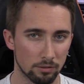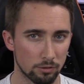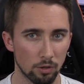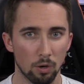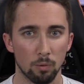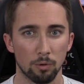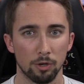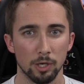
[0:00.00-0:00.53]

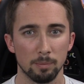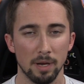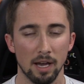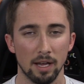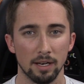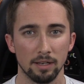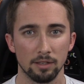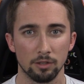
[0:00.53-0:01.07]
don't worry
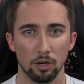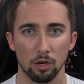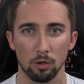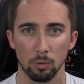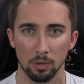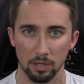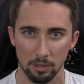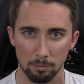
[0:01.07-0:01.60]
about it.
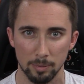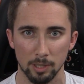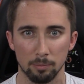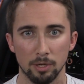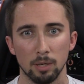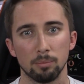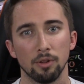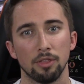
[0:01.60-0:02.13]
Go pick
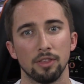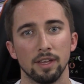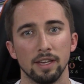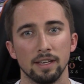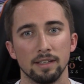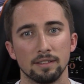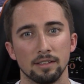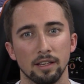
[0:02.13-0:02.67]
up a couple
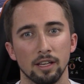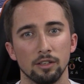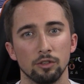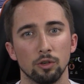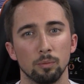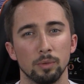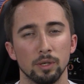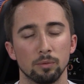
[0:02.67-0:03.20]
things and
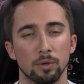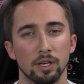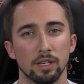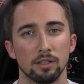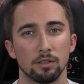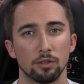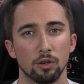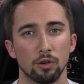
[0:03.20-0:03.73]
you'll be
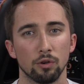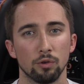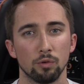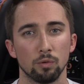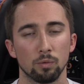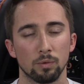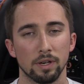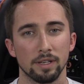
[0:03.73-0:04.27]
ready to
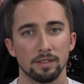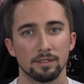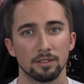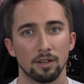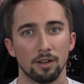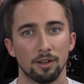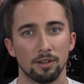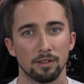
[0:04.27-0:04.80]
go race
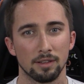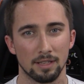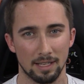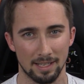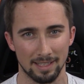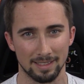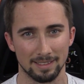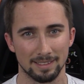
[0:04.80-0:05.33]

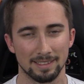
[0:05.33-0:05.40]
online.